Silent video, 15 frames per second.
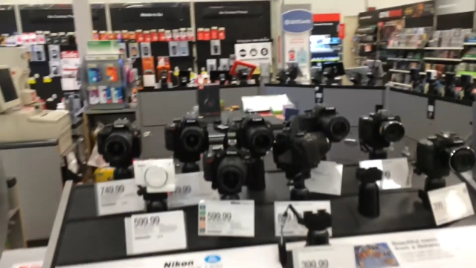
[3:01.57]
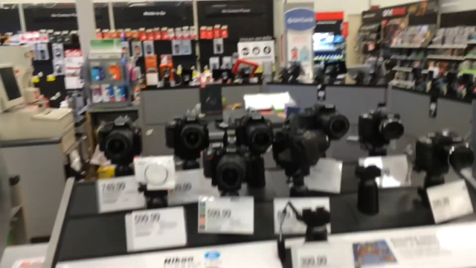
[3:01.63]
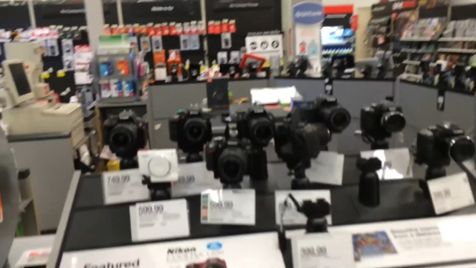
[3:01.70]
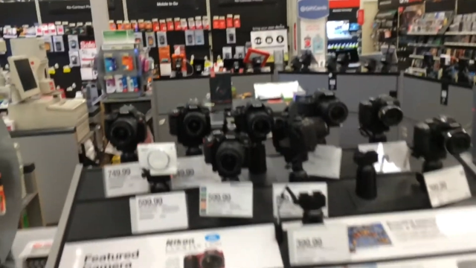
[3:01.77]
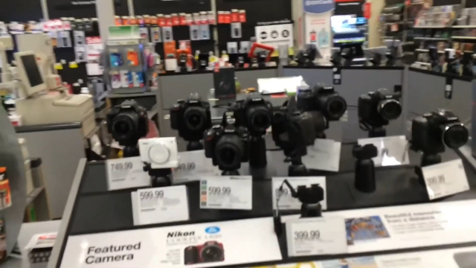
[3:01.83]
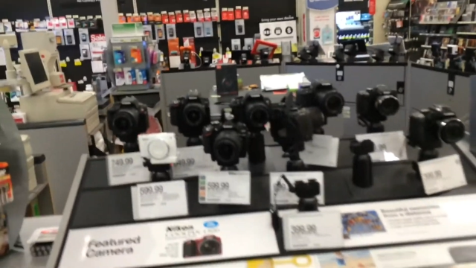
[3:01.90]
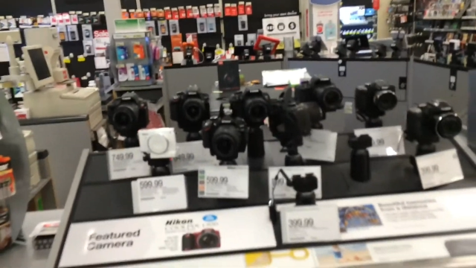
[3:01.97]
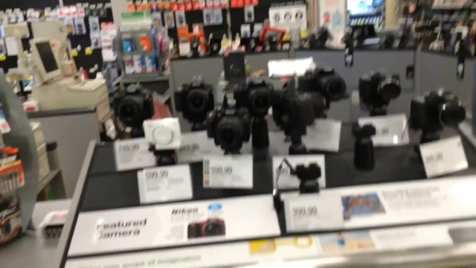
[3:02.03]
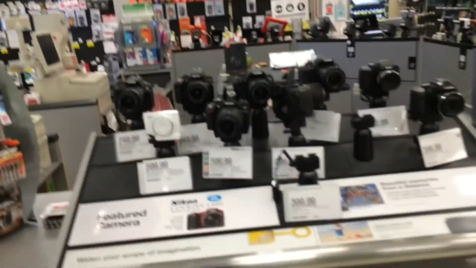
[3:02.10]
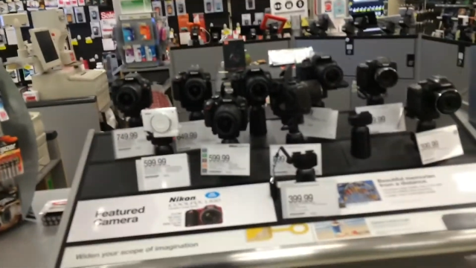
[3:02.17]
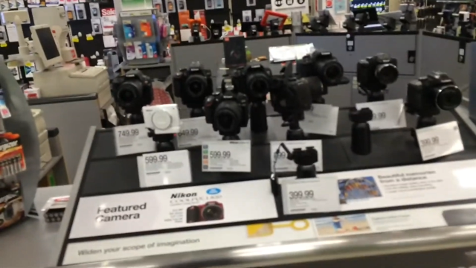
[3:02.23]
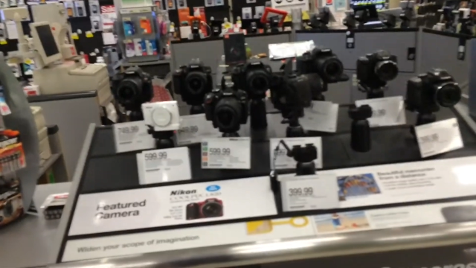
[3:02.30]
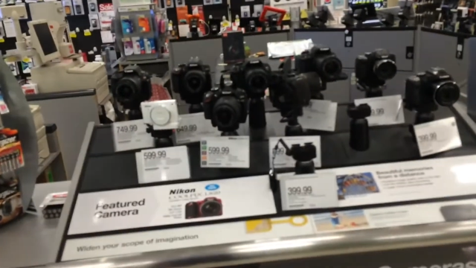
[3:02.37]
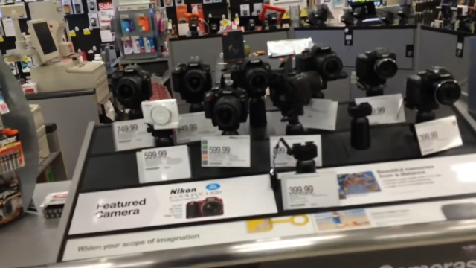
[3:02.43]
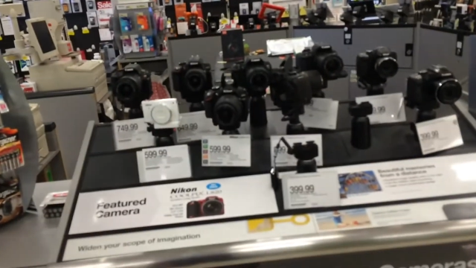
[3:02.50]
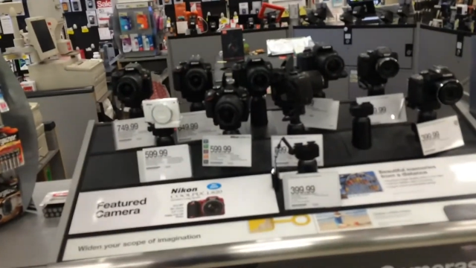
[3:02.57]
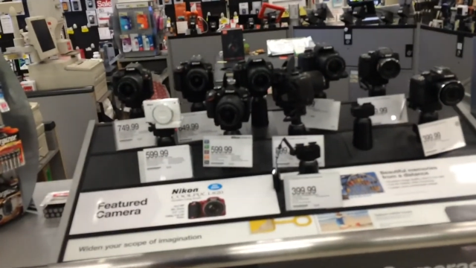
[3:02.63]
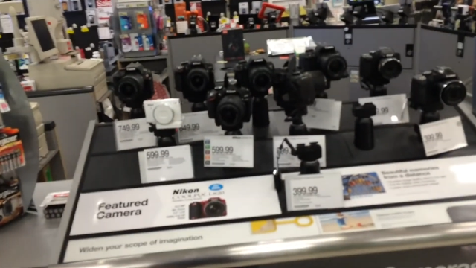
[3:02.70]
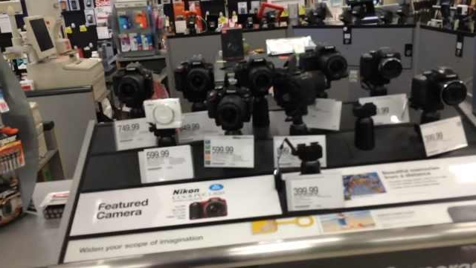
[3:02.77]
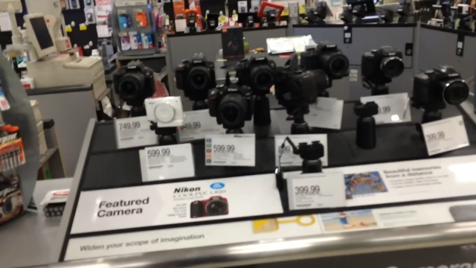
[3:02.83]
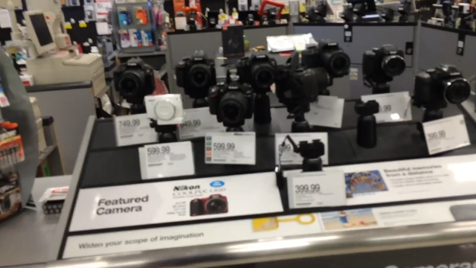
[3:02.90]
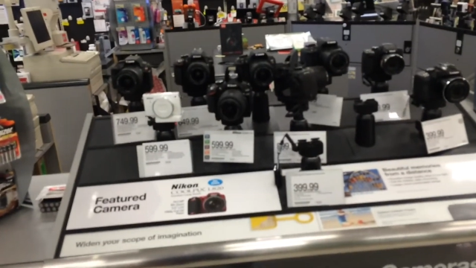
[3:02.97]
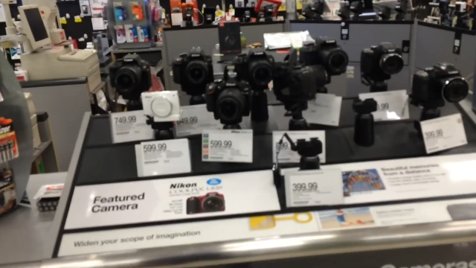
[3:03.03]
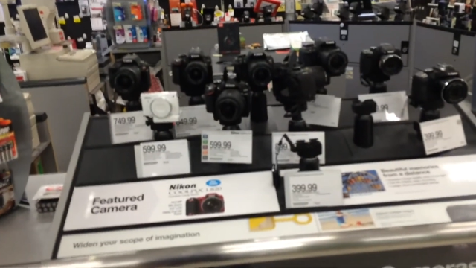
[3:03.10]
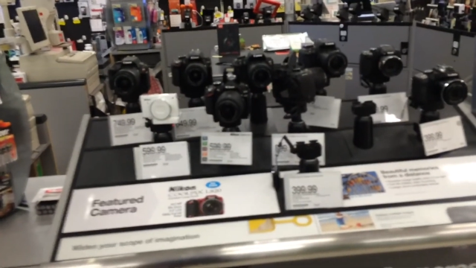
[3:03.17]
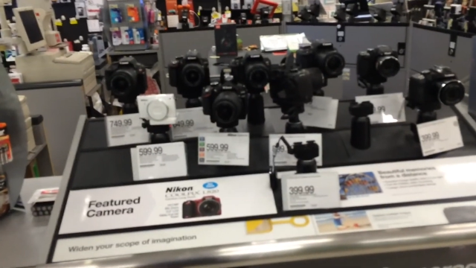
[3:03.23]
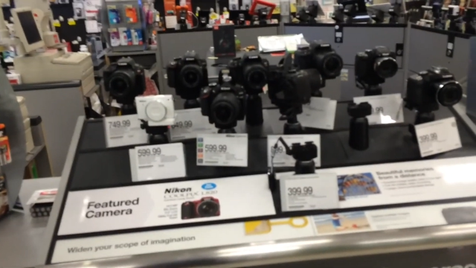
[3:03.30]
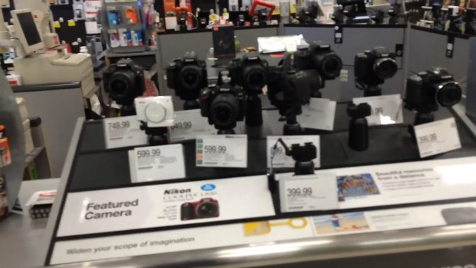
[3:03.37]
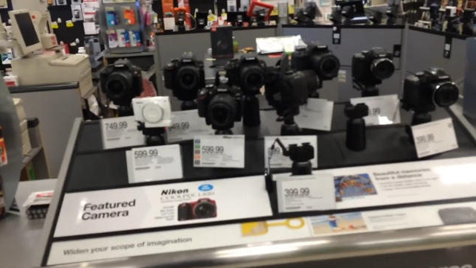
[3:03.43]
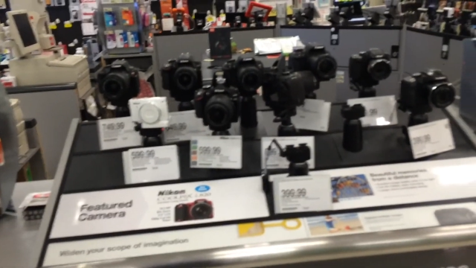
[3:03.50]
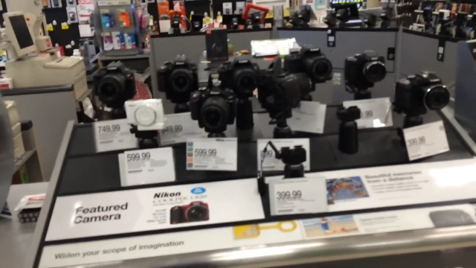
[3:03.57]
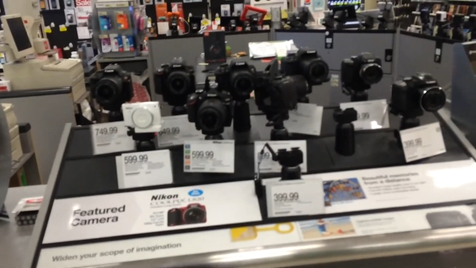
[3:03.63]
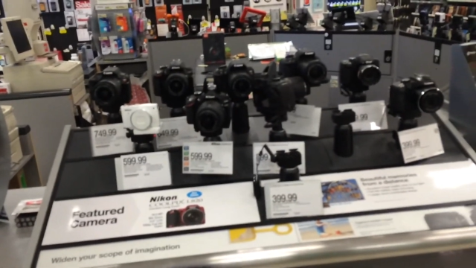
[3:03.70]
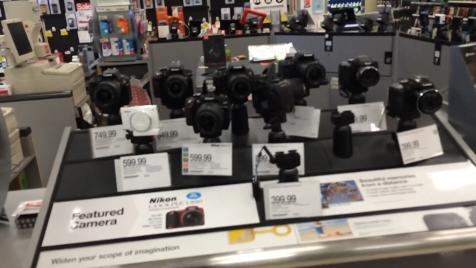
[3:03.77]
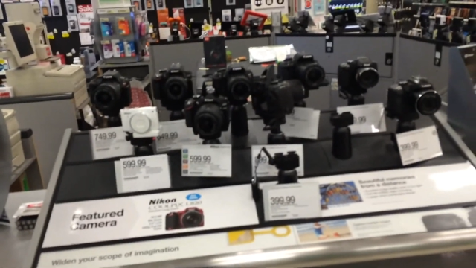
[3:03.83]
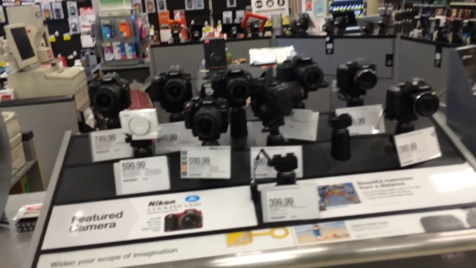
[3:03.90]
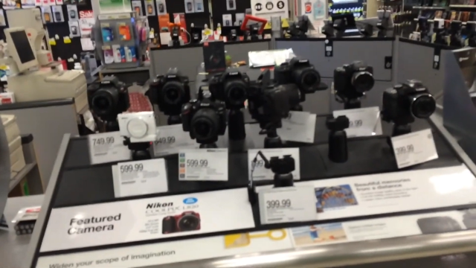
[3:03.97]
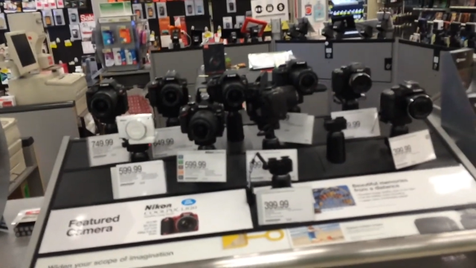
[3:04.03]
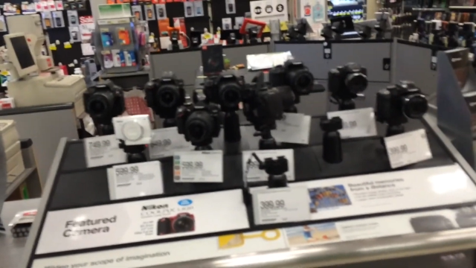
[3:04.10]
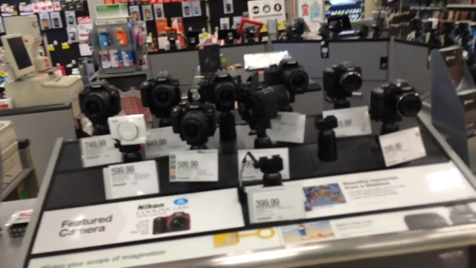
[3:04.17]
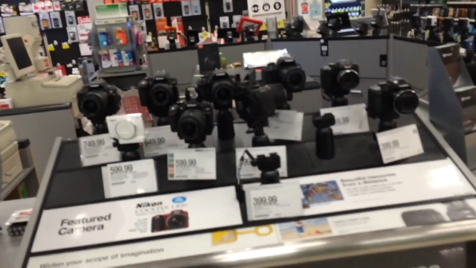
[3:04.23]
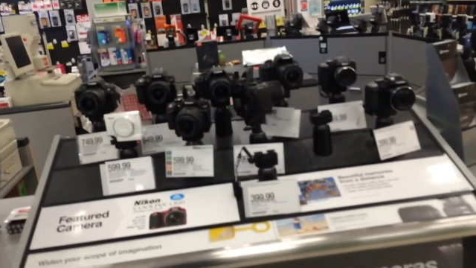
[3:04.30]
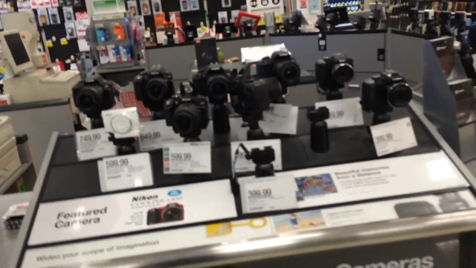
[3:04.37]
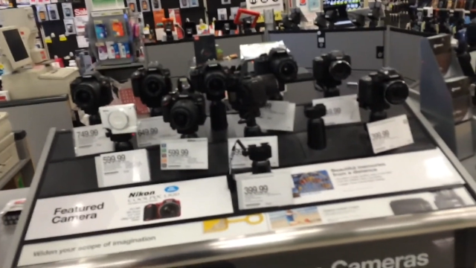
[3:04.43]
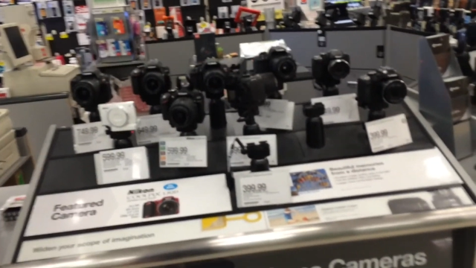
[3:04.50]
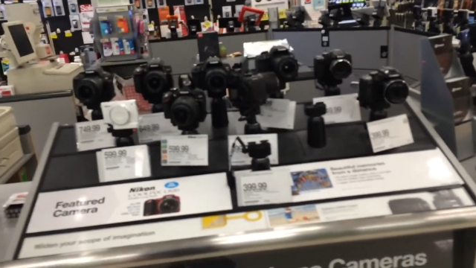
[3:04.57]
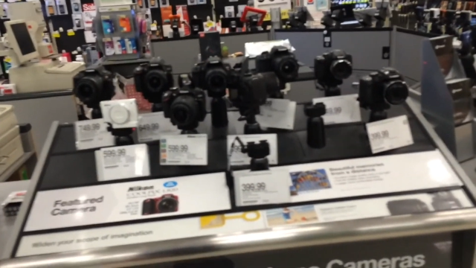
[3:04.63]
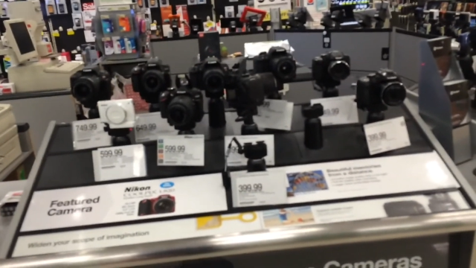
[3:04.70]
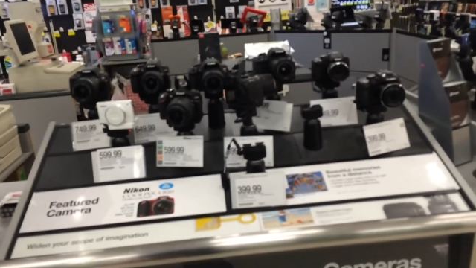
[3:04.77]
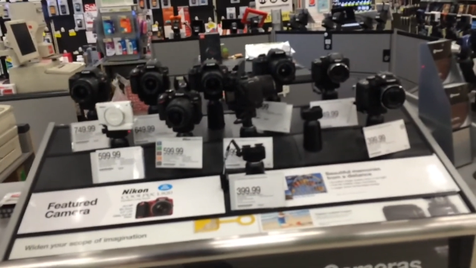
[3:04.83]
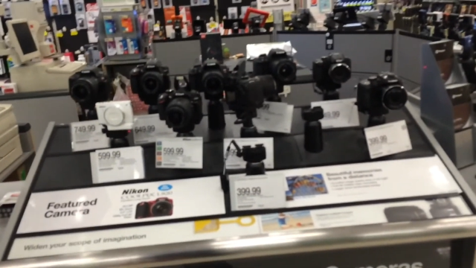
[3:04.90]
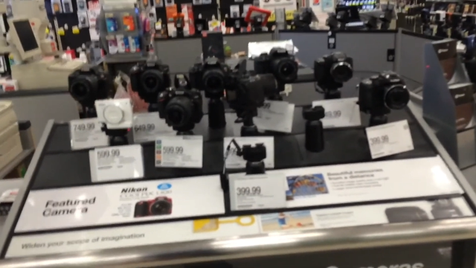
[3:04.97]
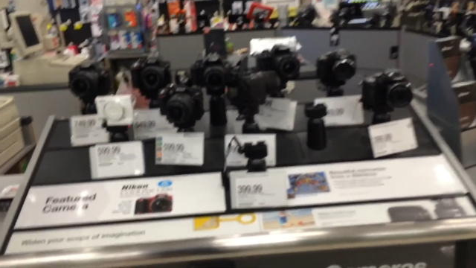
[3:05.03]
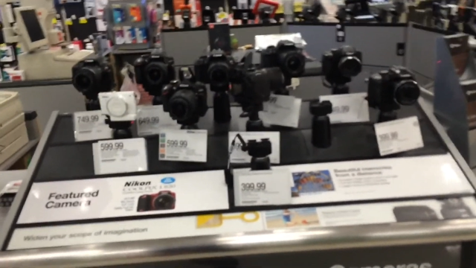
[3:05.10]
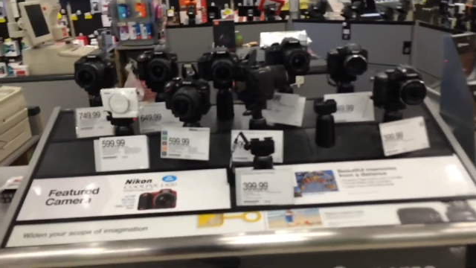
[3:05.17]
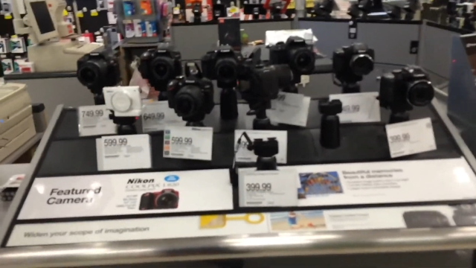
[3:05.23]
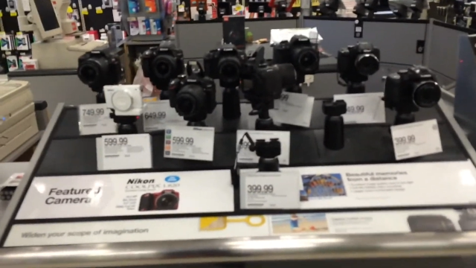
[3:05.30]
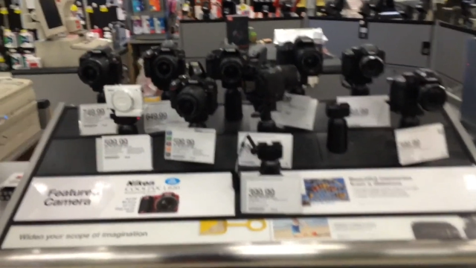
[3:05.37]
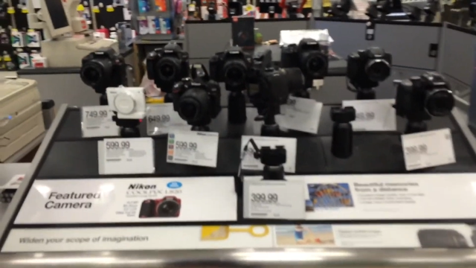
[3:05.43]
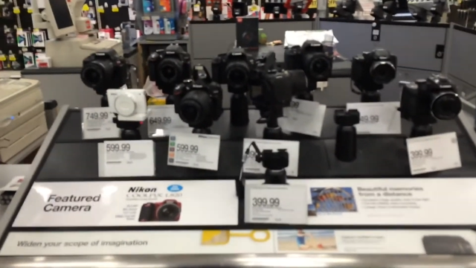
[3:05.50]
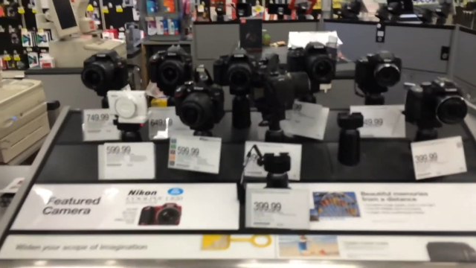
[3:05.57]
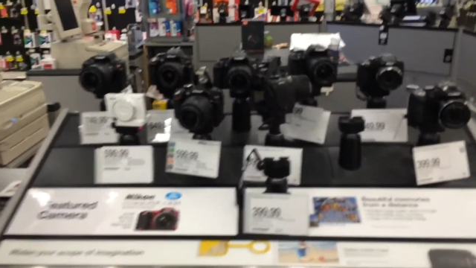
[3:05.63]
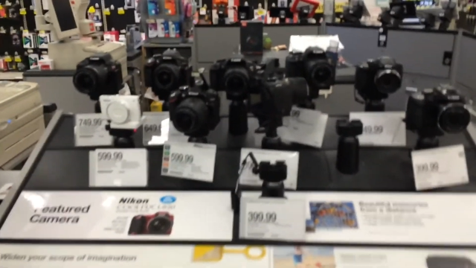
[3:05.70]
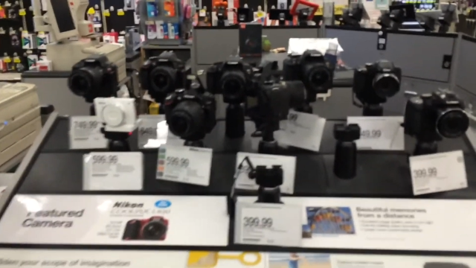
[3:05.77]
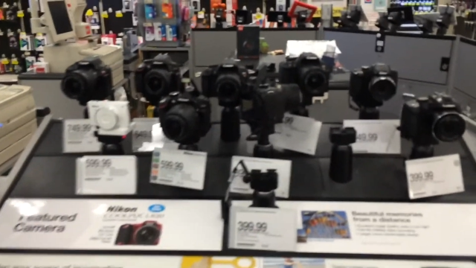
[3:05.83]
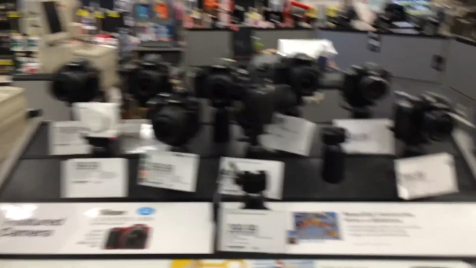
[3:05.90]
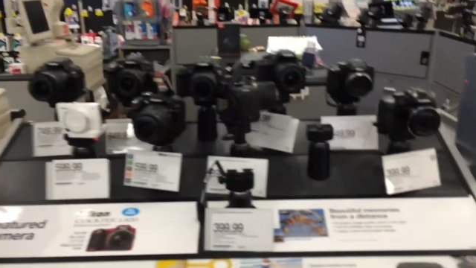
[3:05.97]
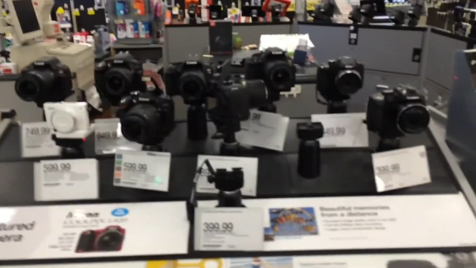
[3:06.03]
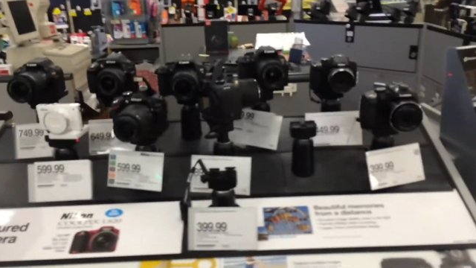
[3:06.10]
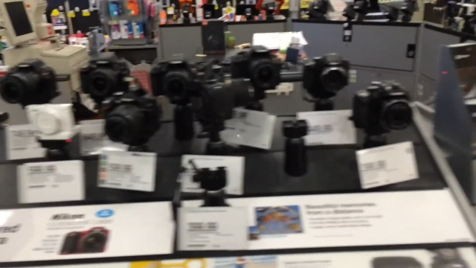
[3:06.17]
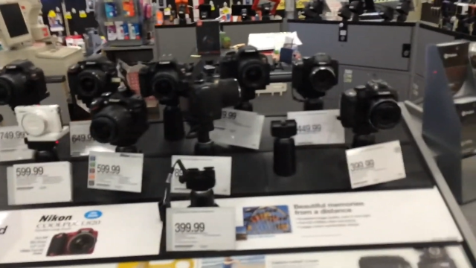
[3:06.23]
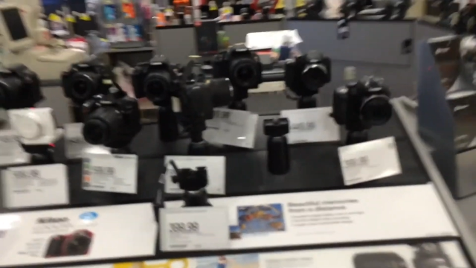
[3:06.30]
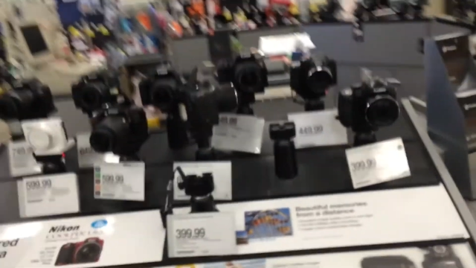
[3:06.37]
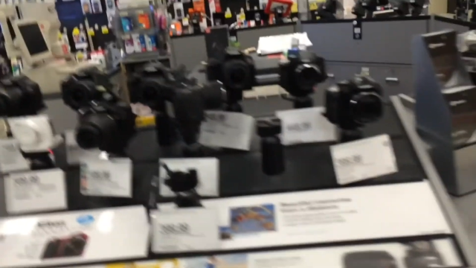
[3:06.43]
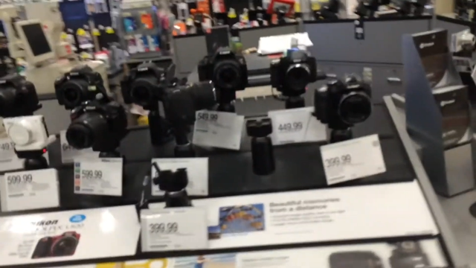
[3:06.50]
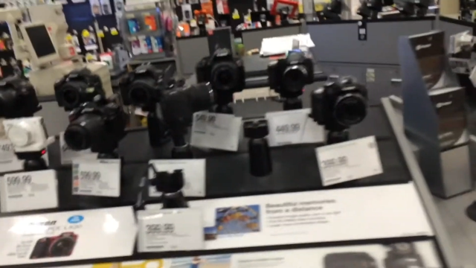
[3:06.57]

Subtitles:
Nobody's mouth can be seen.